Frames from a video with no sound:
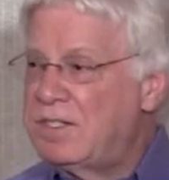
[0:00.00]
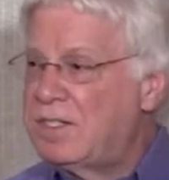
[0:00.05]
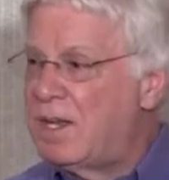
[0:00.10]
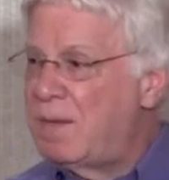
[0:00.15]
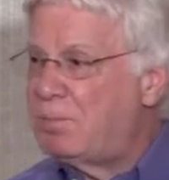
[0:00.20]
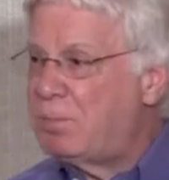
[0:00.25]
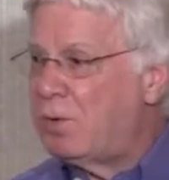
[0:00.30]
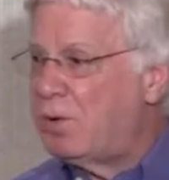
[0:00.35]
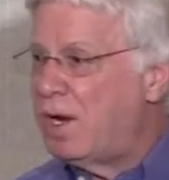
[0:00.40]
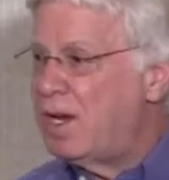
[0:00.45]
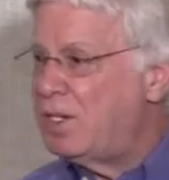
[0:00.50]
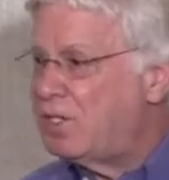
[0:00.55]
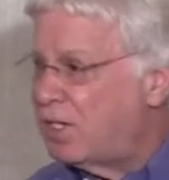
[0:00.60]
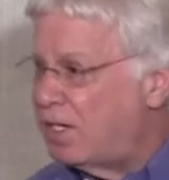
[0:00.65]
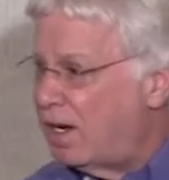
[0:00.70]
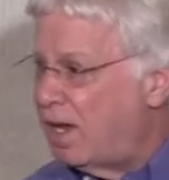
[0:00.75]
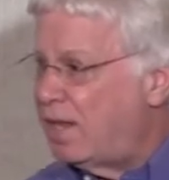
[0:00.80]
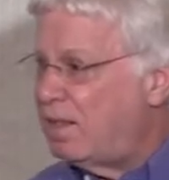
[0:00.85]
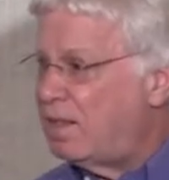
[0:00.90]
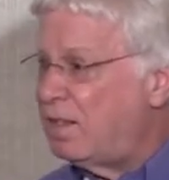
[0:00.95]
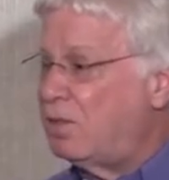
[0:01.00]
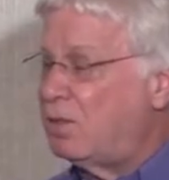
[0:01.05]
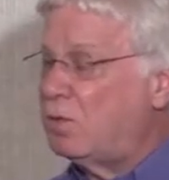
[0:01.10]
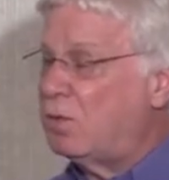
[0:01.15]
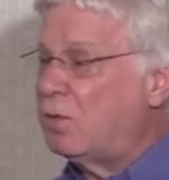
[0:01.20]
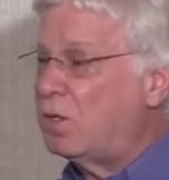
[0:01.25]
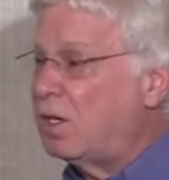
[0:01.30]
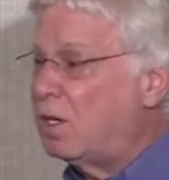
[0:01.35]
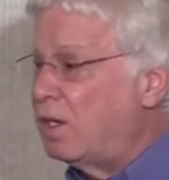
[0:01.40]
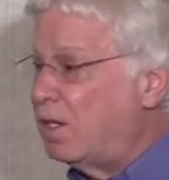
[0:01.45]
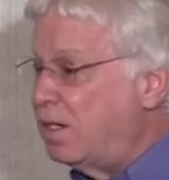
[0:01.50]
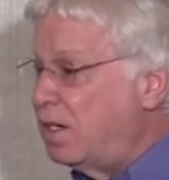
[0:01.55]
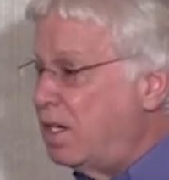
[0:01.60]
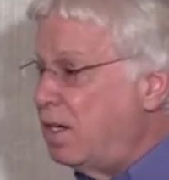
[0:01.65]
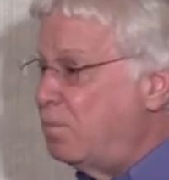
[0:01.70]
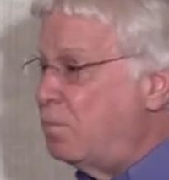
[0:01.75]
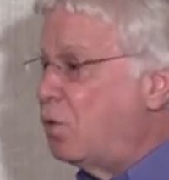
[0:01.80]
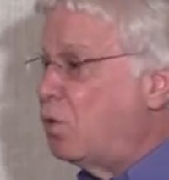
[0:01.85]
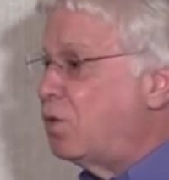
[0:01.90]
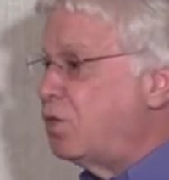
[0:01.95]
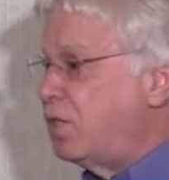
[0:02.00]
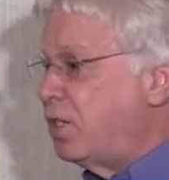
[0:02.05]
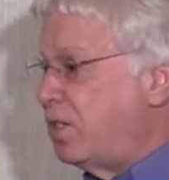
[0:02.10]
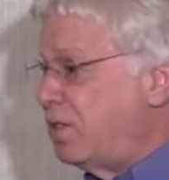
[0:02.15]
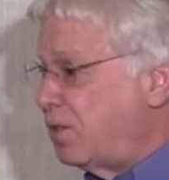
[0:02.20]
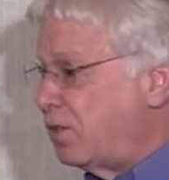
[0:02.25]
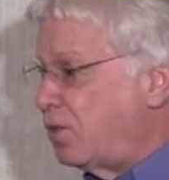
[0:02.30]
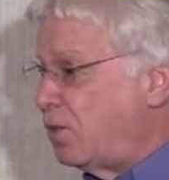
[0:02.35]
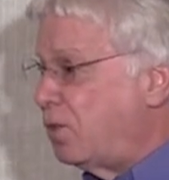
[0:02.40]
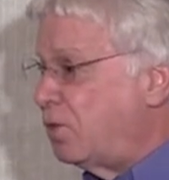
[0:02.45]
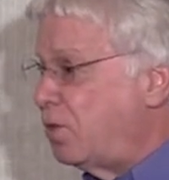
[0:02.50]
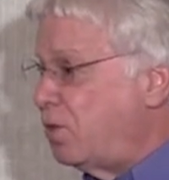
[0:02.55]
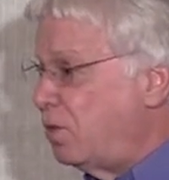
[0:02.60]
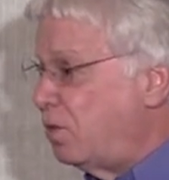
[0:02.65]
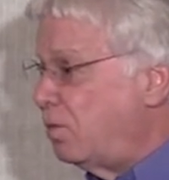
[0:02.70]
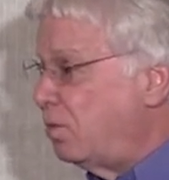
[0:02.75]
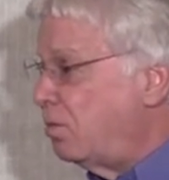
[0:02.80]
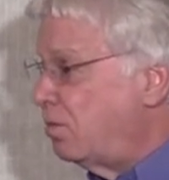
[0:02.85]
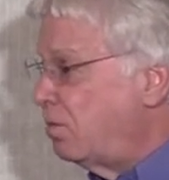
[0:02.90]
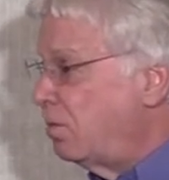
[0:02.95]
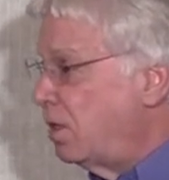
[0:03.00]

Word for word: separation. I think we're going to need more Jesus, don't you?